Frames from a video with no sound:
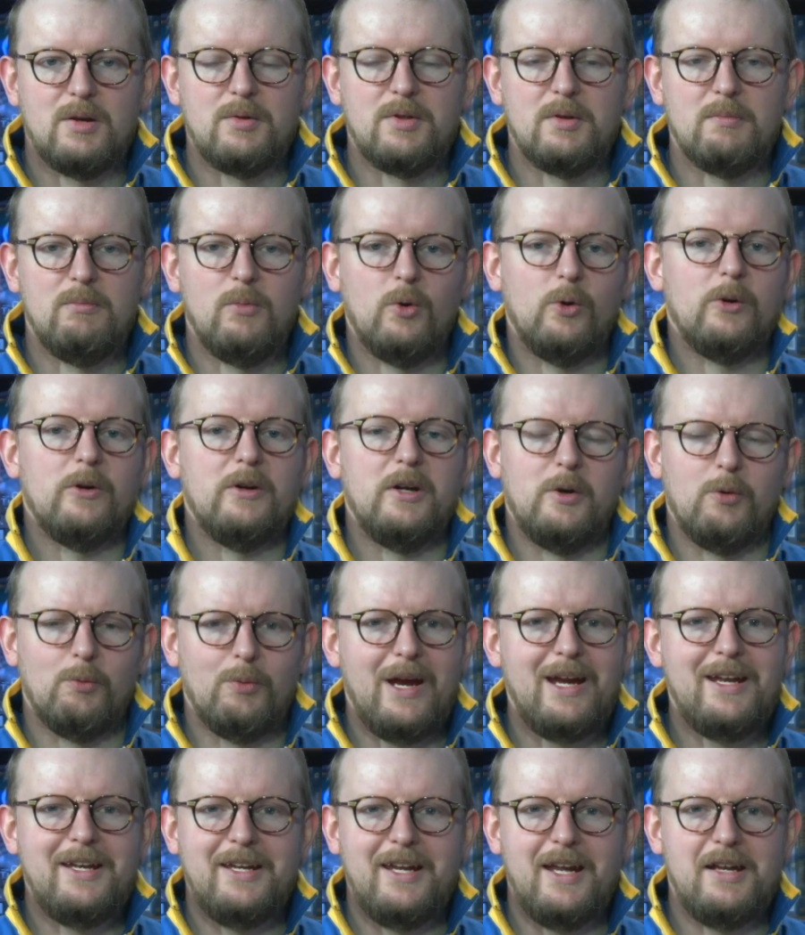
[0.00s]
the more
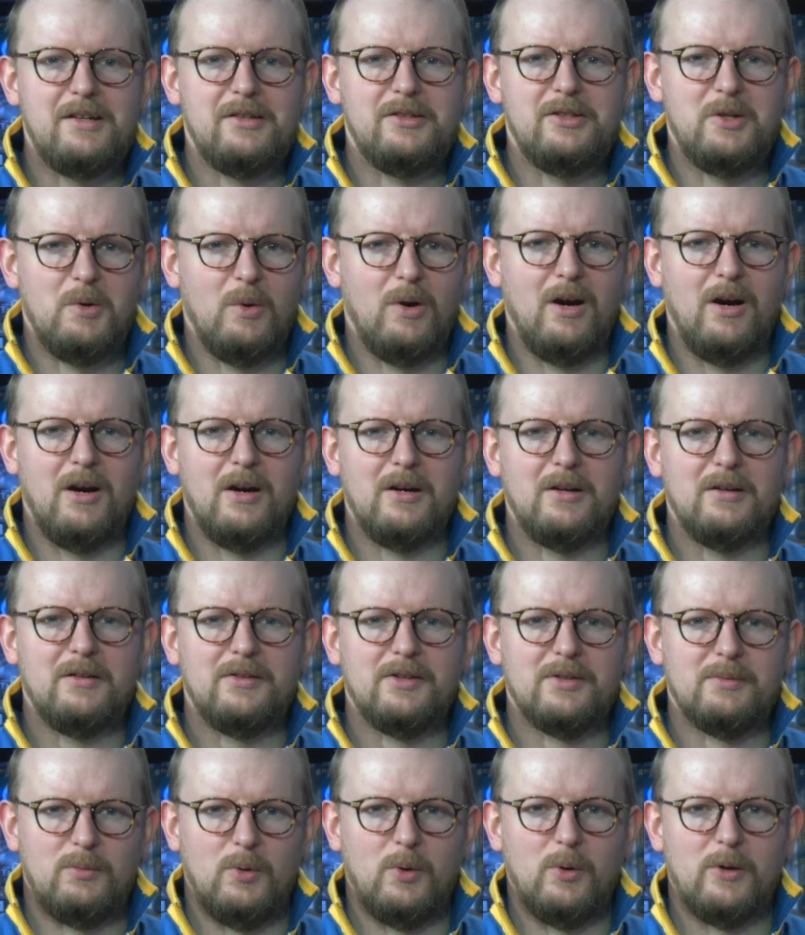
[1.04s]
irradiated you are,
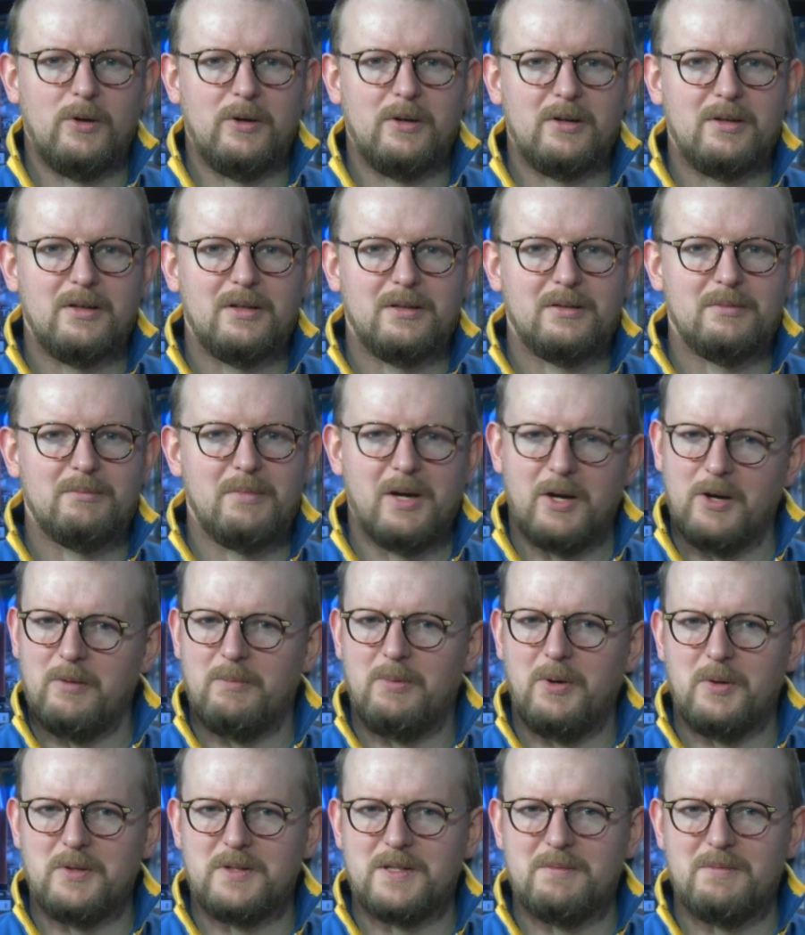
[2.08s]
the more
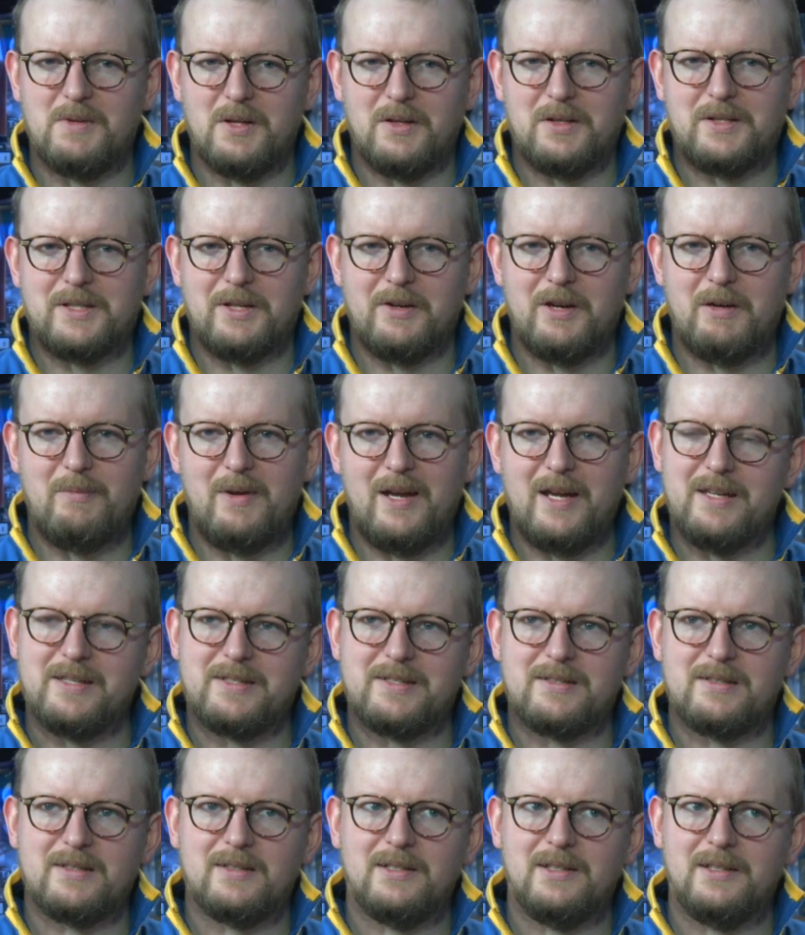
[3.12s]
Mariposa Military
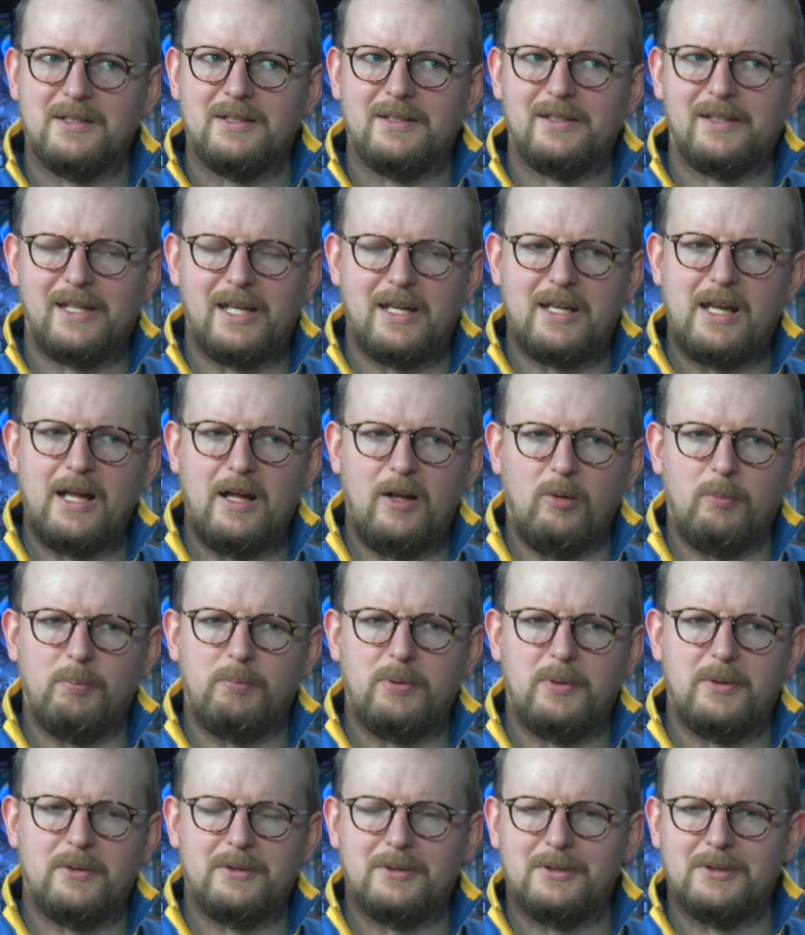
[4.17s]
Base can help,
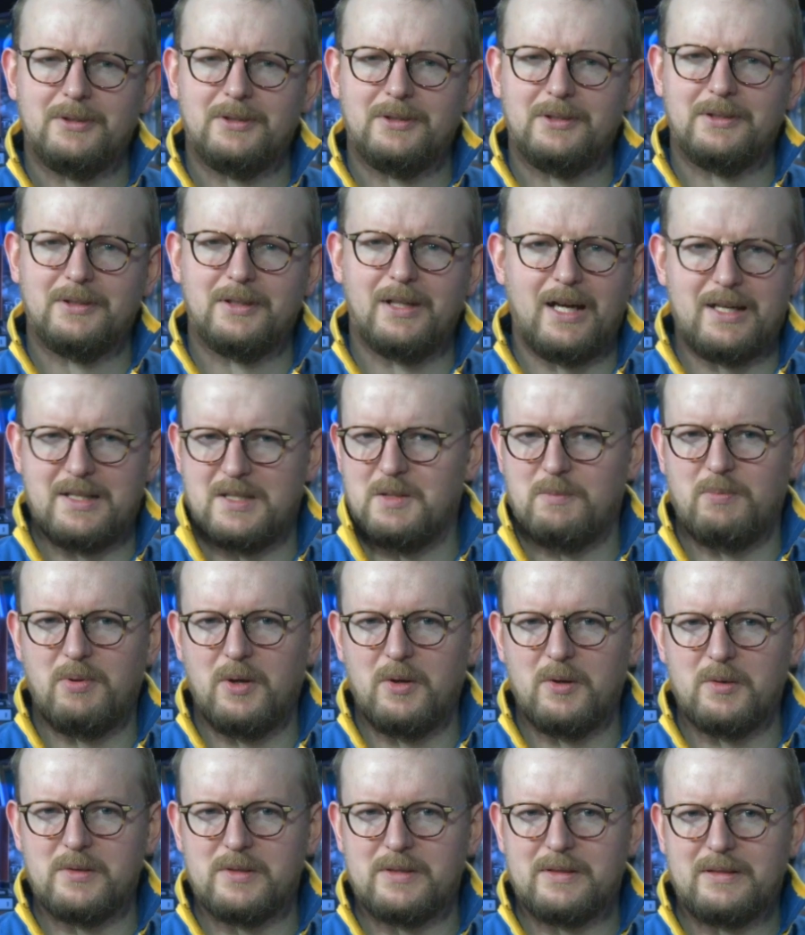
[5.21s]
I
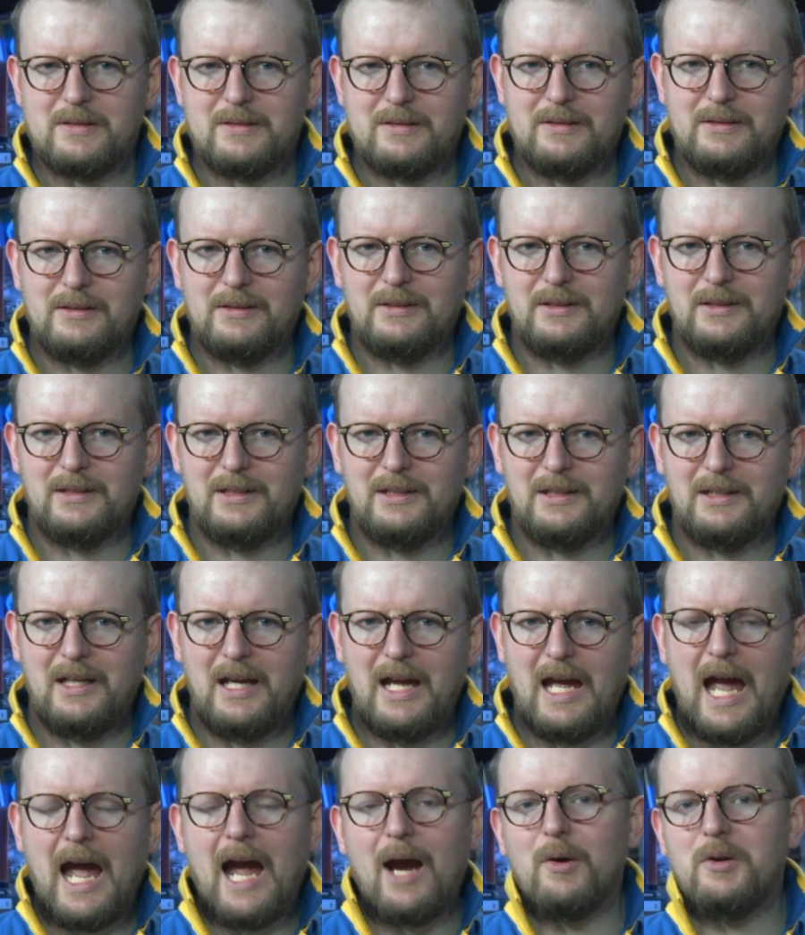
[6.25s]
suppose.
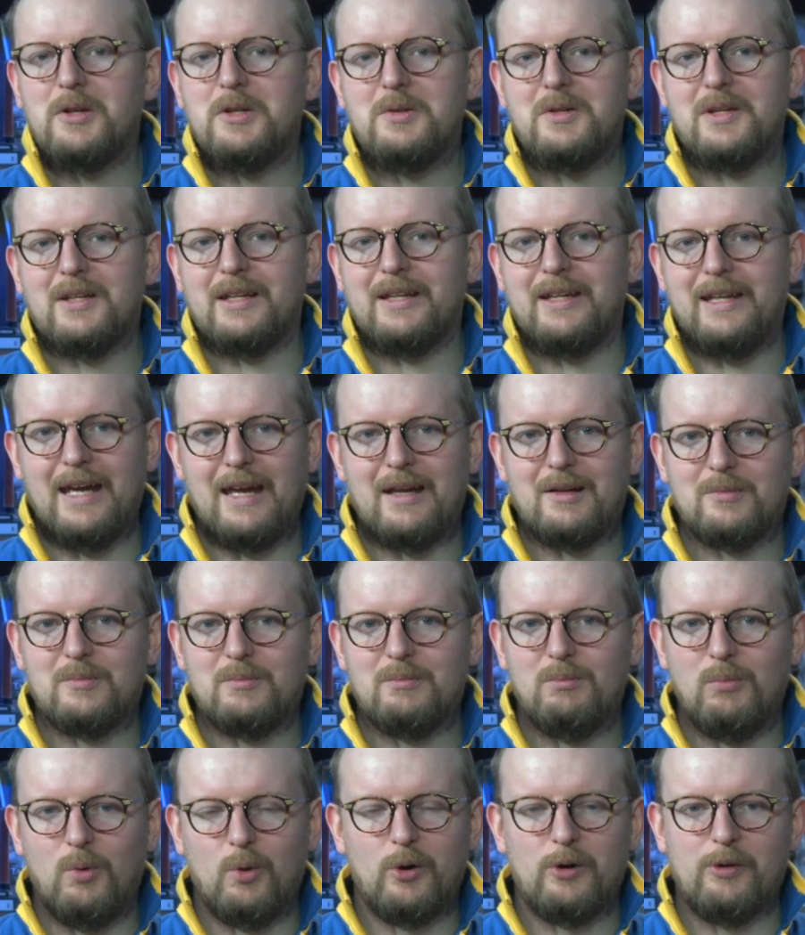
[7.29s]
How are you going to get
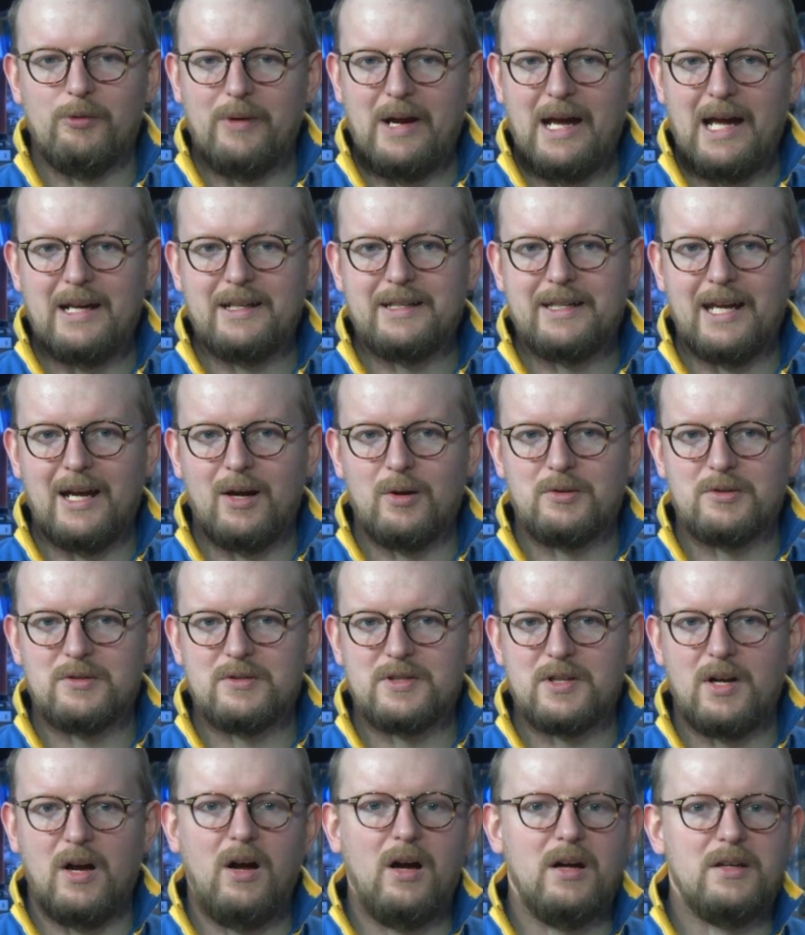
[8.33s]
more rad counters
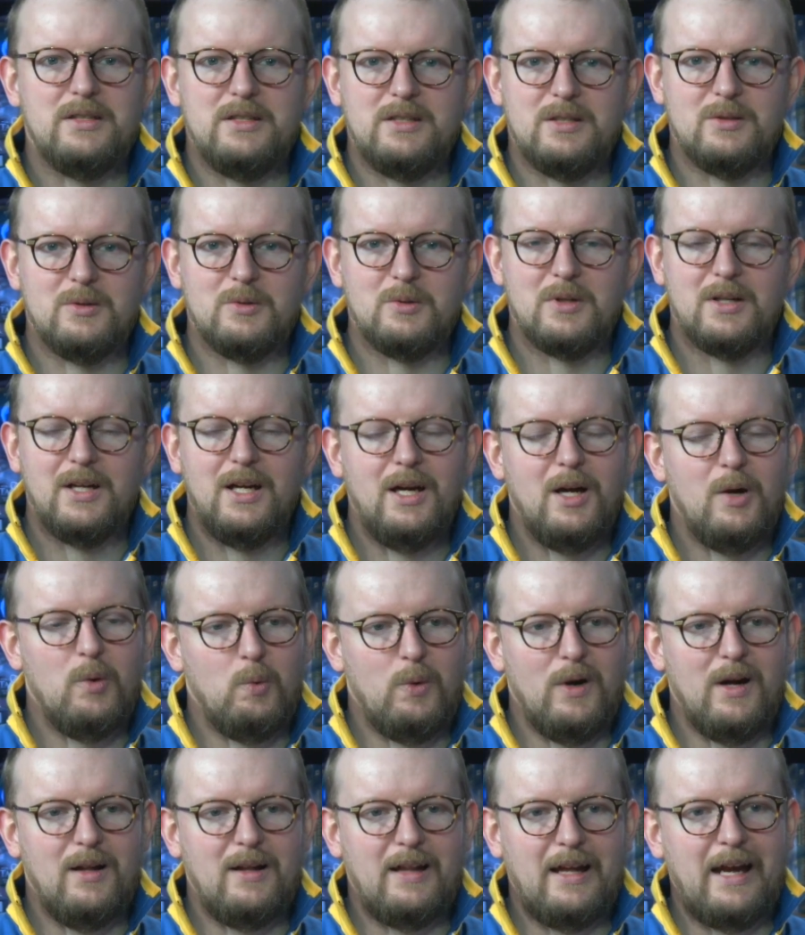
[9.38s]
on you?
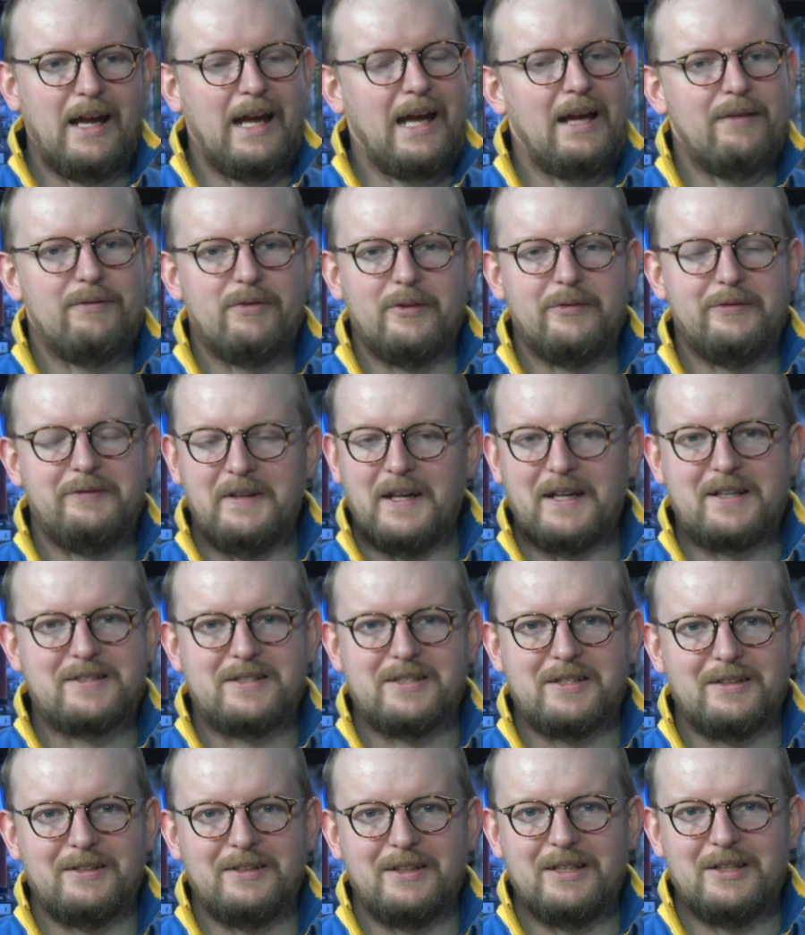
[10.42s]
Well, I have a
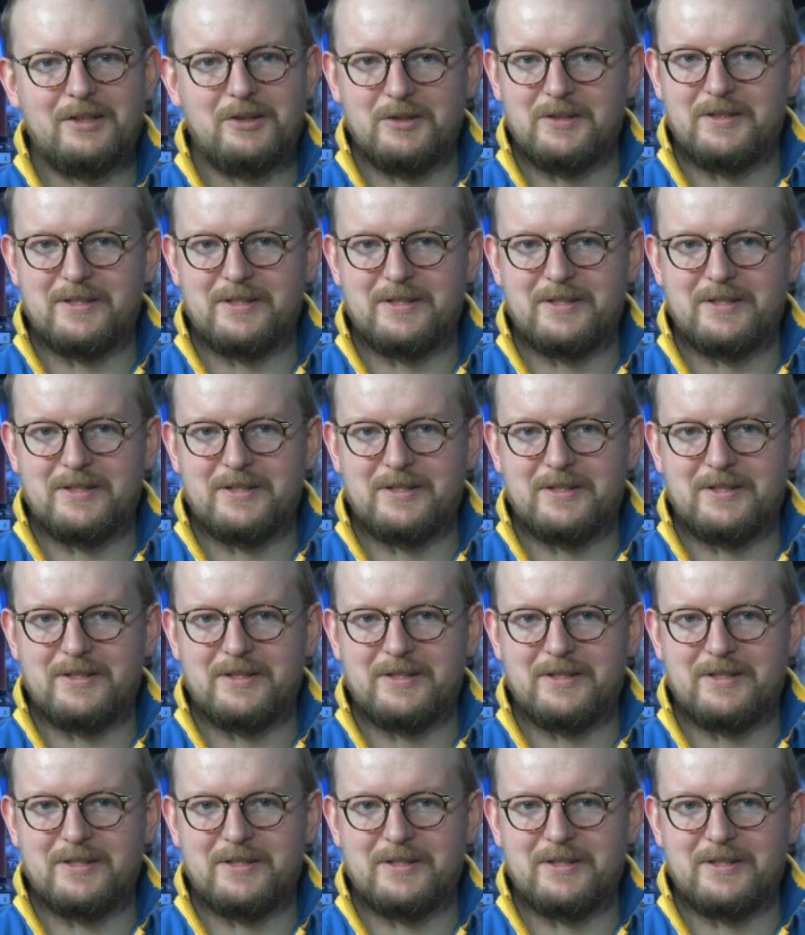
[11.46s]
vexingly good